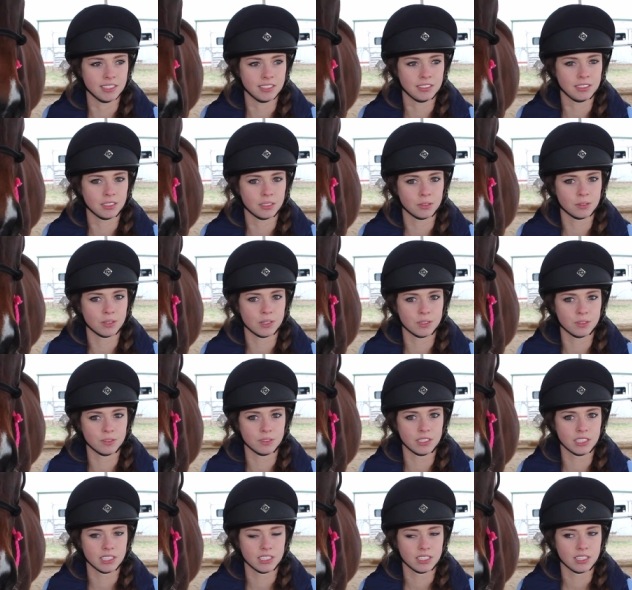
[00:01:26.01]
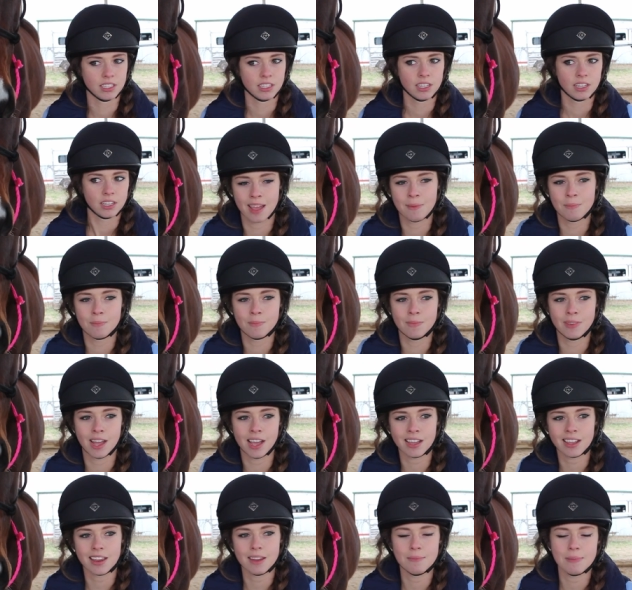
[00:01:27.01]
It's so cool. I'm
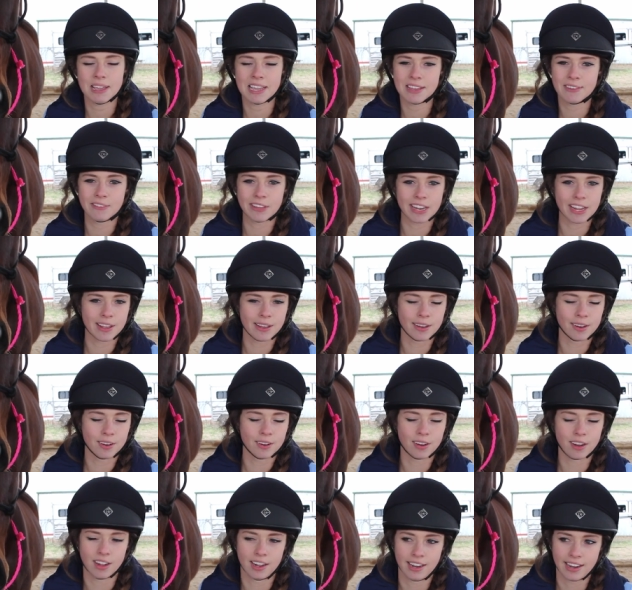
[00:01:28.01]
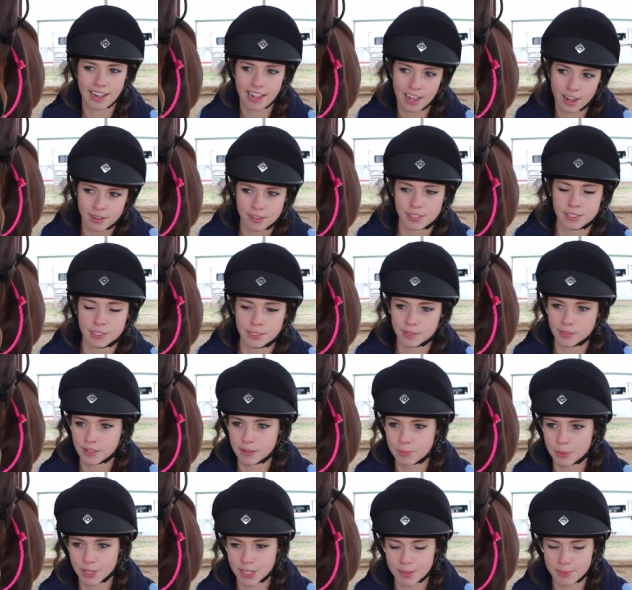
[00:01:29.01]
not going to make a video on how to do
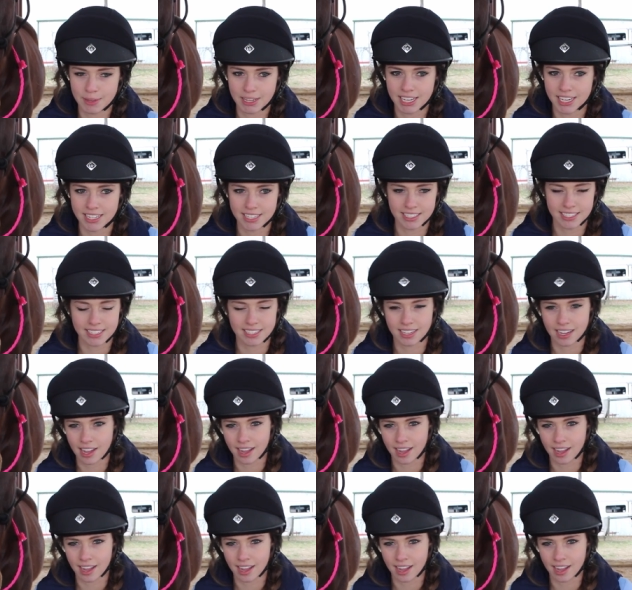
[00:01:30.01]
Liberty because